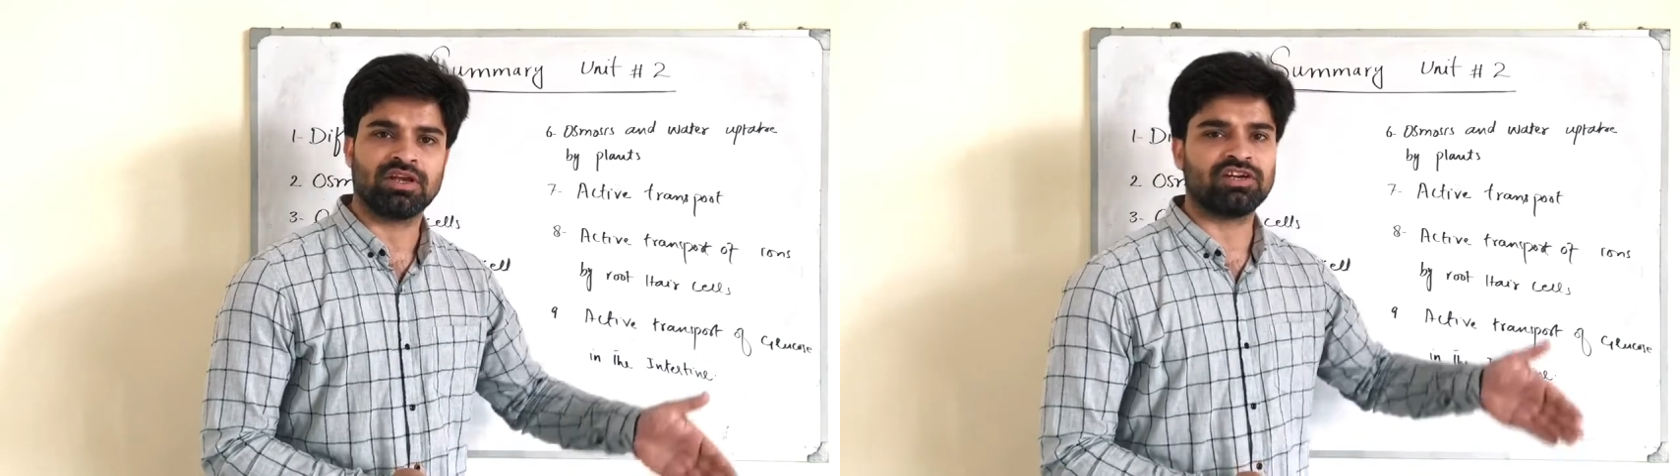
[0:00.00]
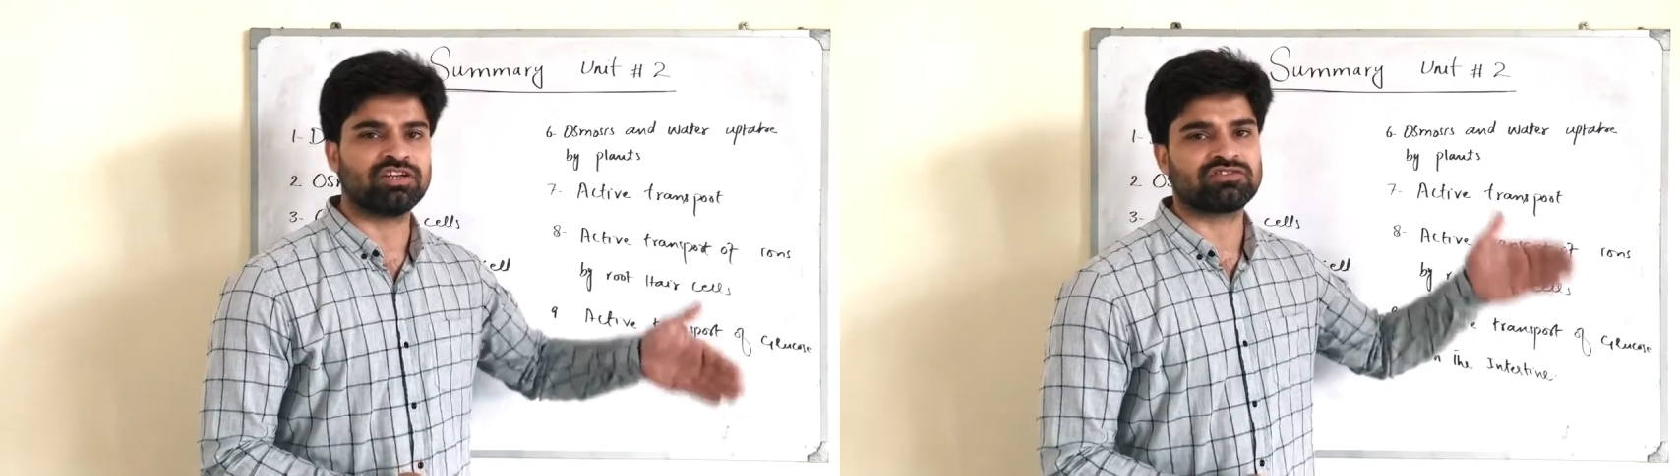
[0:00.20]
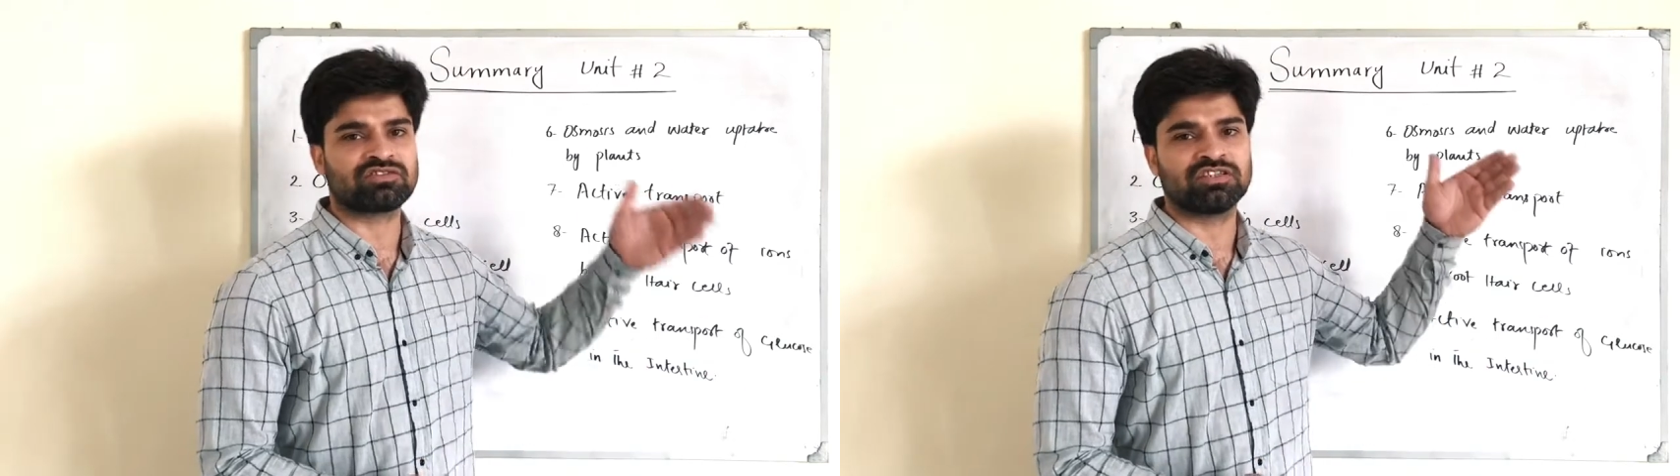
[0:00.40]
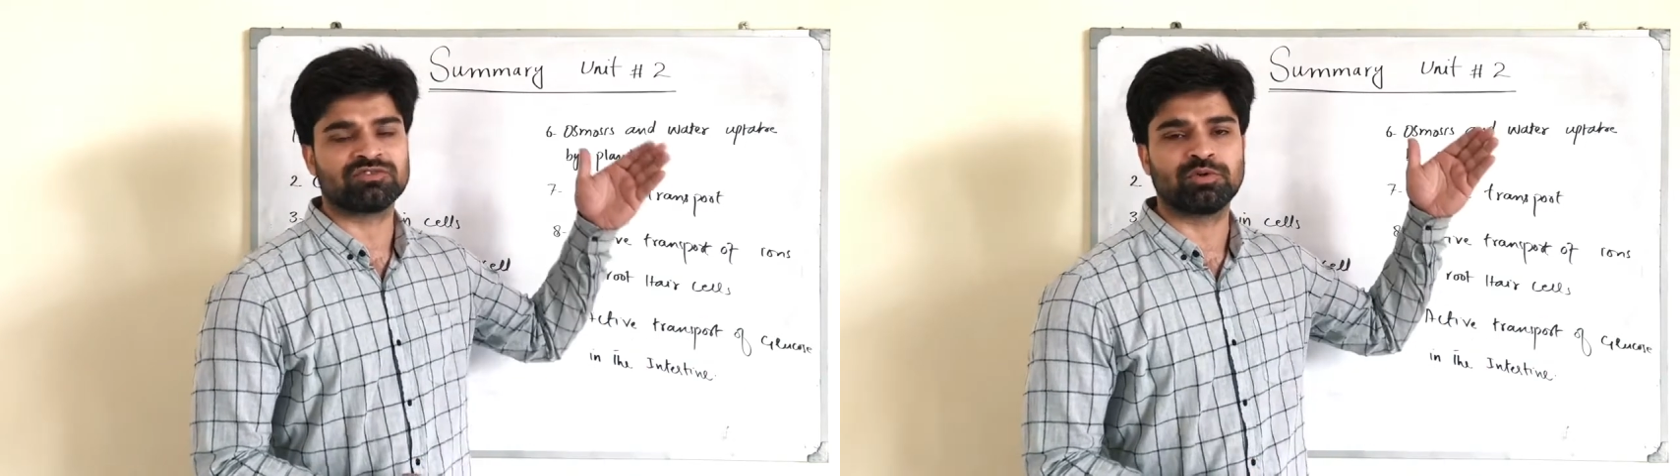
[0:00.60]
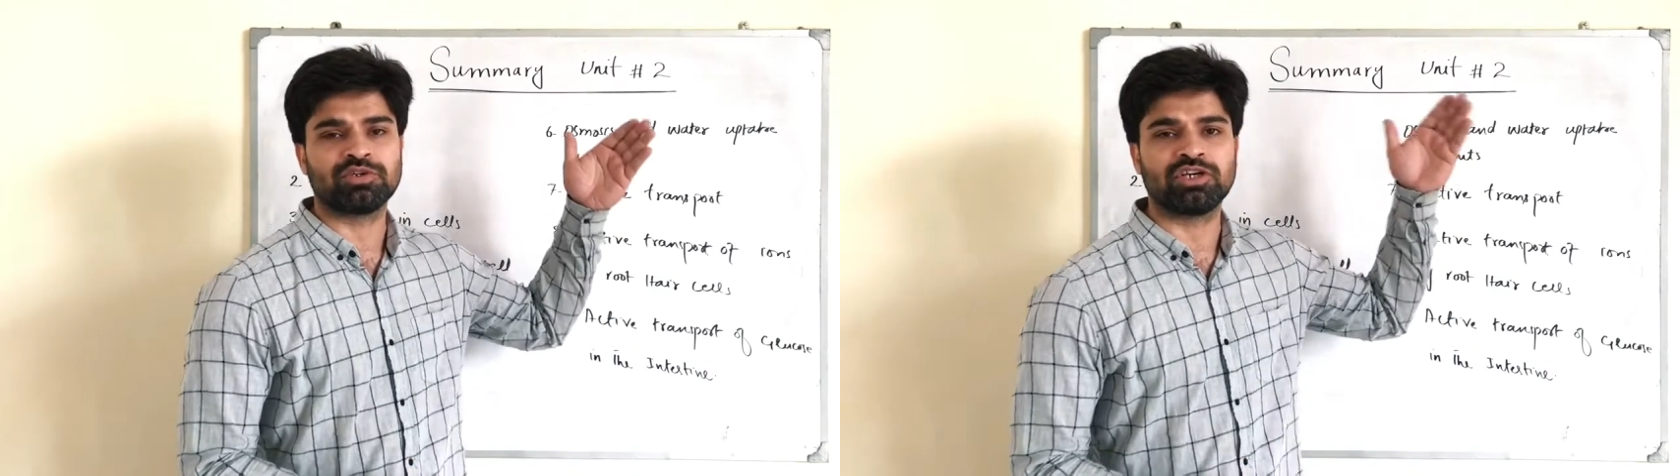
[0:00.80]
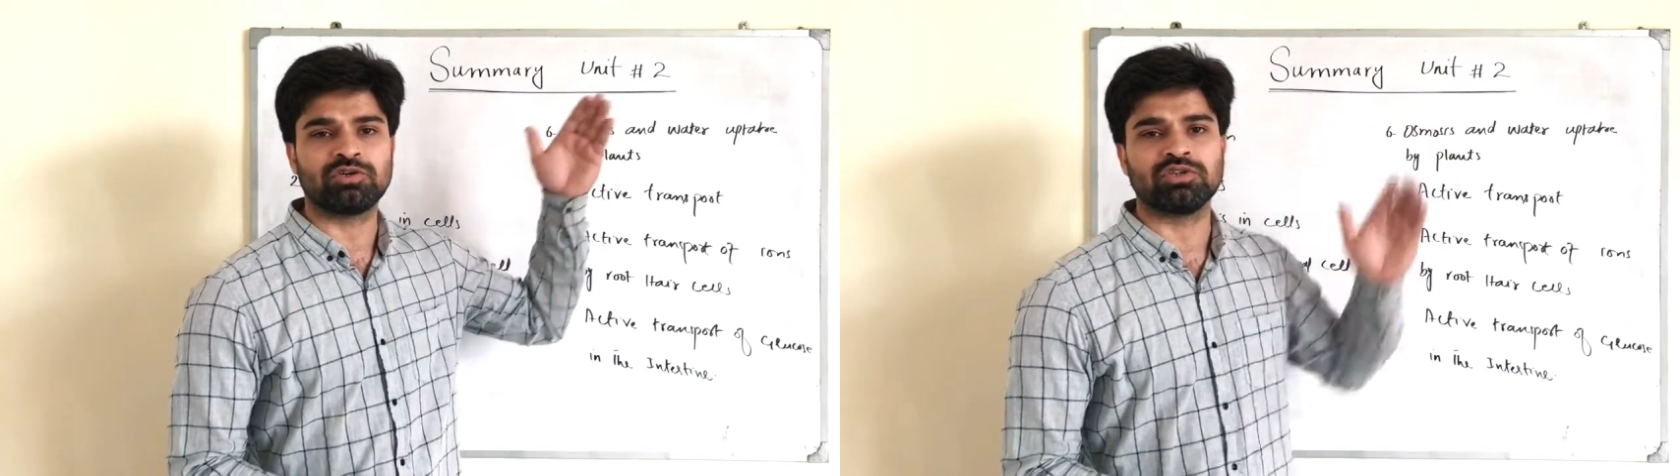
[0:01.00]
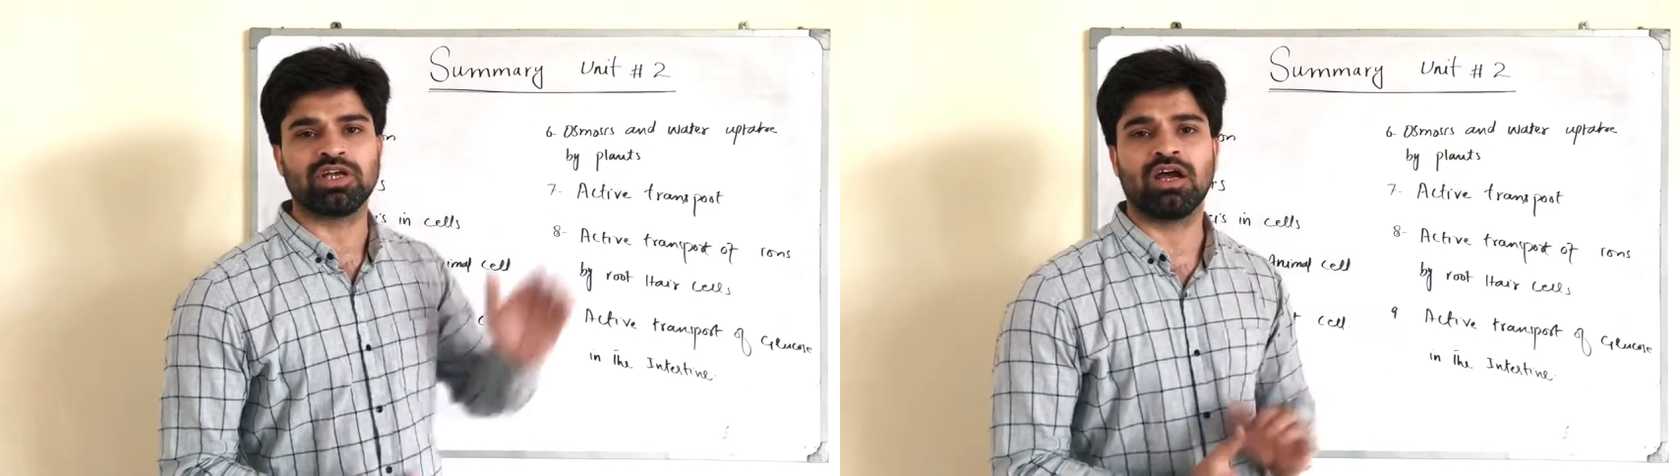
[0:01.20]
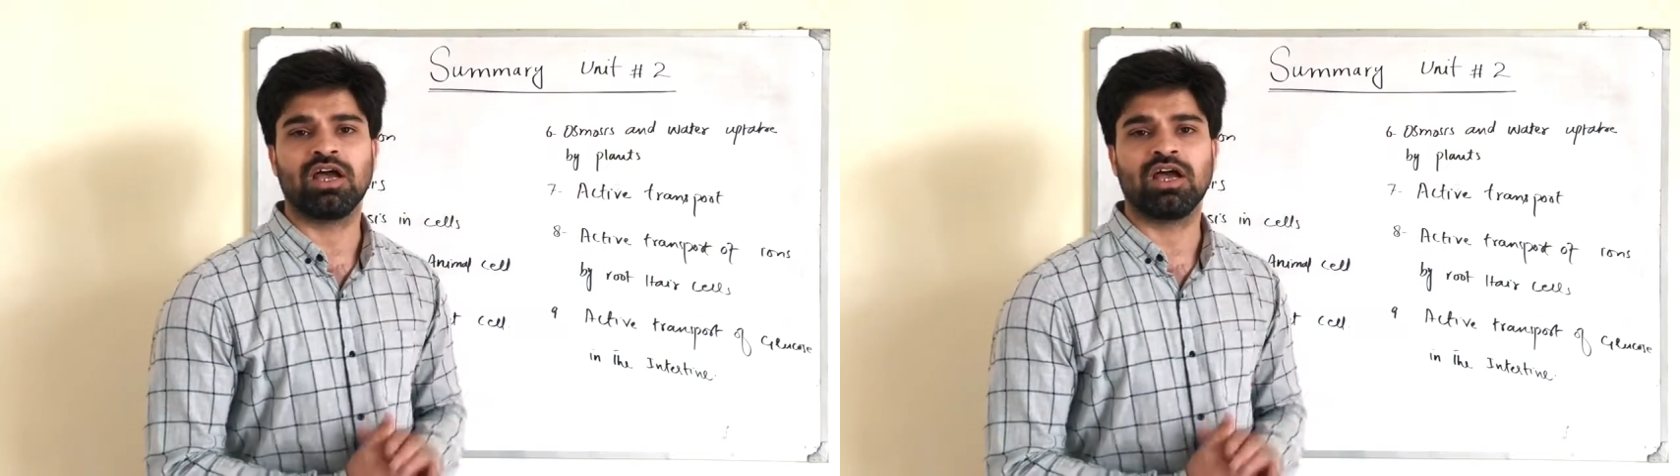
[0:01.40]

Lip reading: it is transported to the